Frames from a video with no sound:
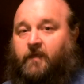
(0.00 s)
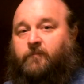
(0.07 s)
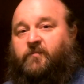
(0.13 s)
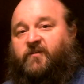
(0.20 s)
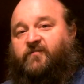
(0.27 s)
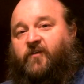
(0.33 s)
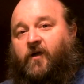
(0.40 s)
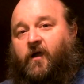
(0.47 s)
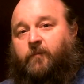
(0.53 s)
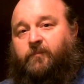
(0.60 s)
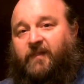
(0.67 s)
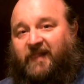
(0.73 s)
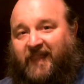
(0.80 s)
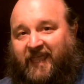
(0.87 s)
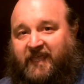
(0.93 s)
But for our
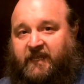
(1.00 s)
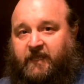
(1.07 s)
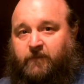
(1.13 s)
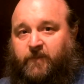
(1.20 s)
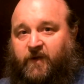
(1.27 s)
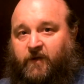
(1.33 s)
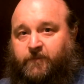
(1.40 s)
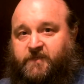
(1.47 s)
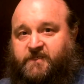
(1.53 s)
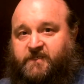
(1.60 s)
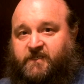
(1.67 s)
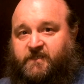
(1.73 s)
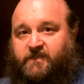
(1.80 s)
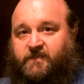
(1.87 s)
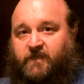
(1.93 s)
planning
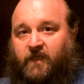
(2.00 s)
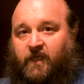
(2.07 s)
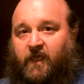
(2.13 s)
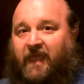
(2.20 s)
purposes,